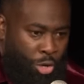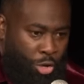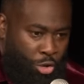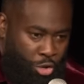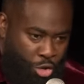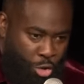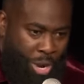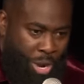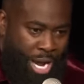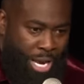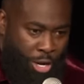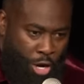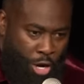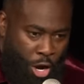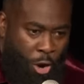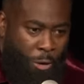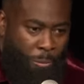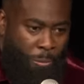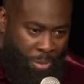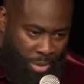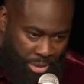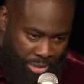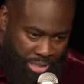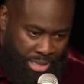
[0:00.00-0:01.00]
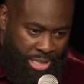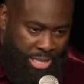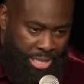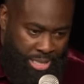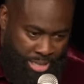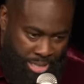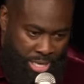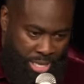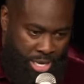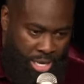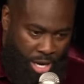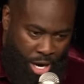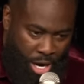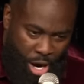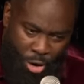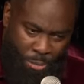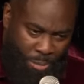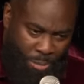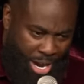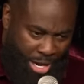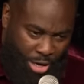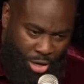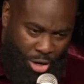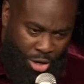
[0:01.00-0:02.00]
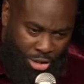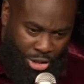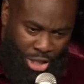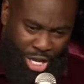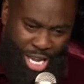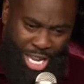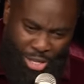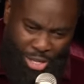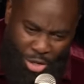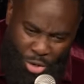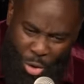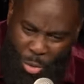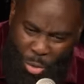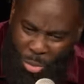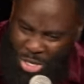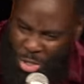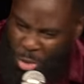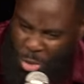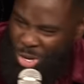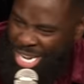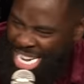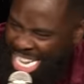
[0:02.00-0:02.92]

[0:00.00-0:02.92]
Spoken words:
you ain't nobody. Oh my gosh. You know when you